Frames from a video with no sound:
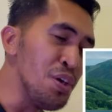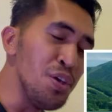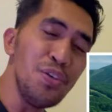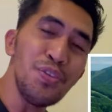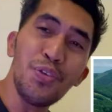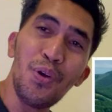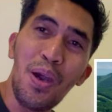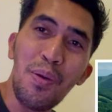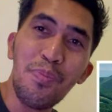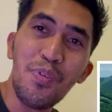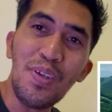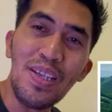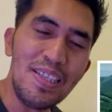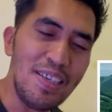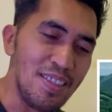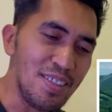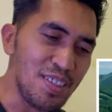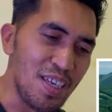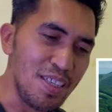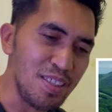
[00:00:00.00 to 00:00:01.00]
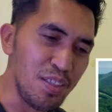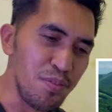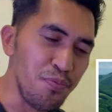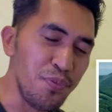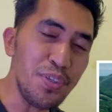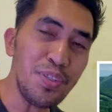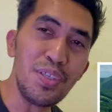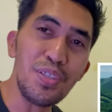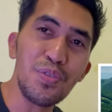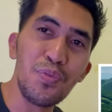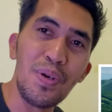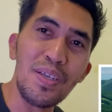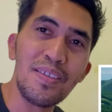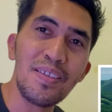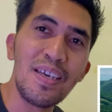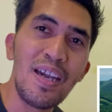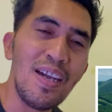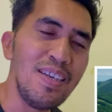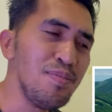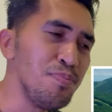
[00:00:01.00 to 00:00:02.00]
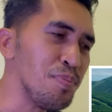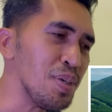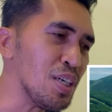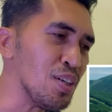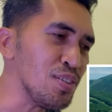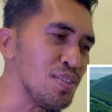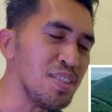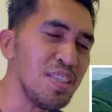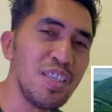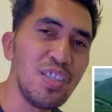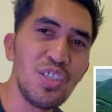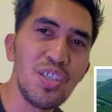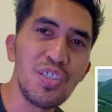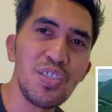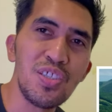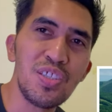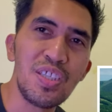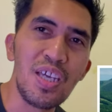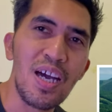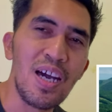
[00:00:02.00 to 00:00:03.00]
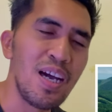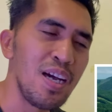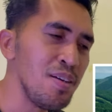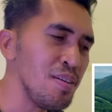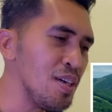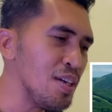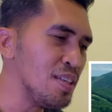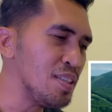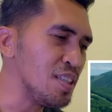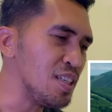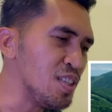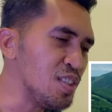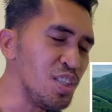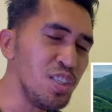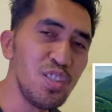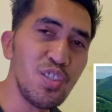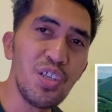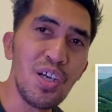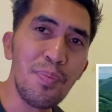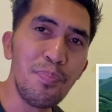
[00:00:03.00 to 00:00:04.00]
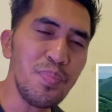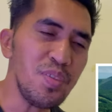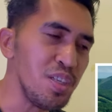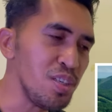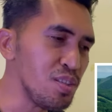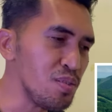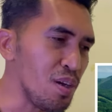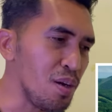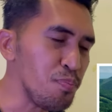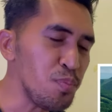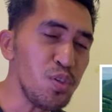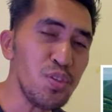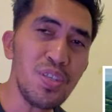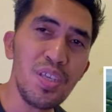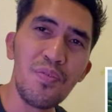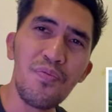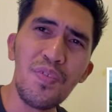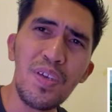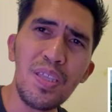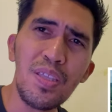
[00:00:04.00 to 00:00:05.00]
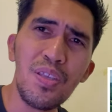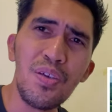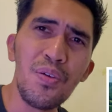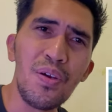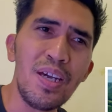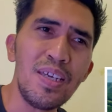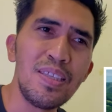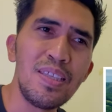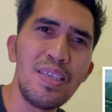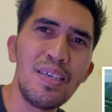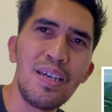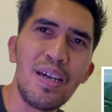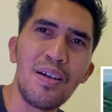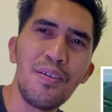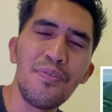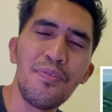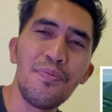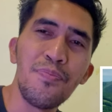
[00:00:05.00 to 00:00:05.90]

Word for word: So I'm really excited for this one guys because they just uh, Nissy dropped this uh, music video I think a uh,